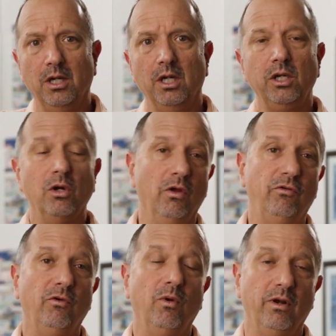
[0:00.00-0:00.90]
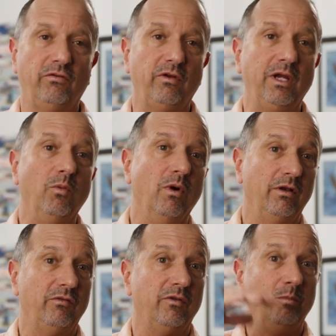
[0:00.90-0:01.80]
You also want to see what
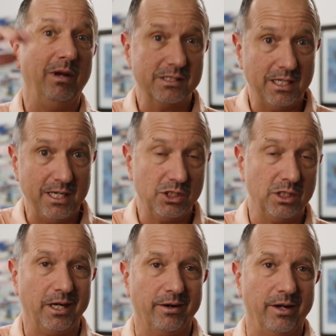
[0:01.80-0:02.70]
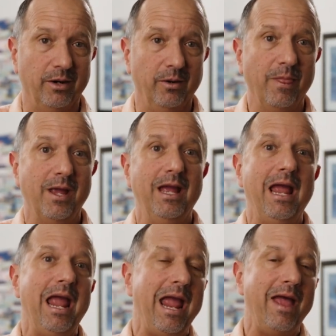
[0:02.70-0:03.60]
is the best case scenario,
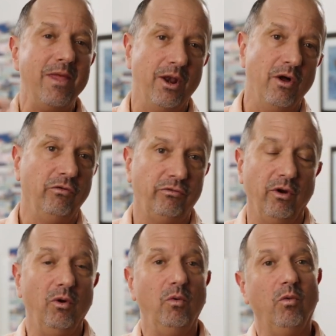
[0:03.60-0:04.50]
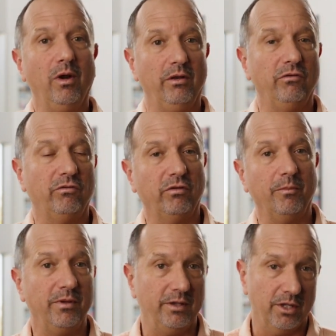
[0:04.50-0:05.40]
and then also what is
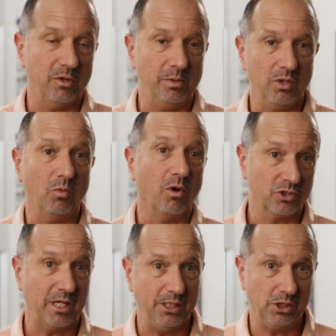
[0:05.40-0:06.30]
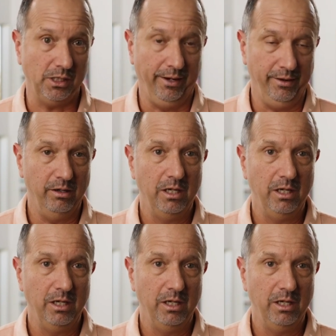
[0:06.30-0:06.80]
something that could be the worst case scenario.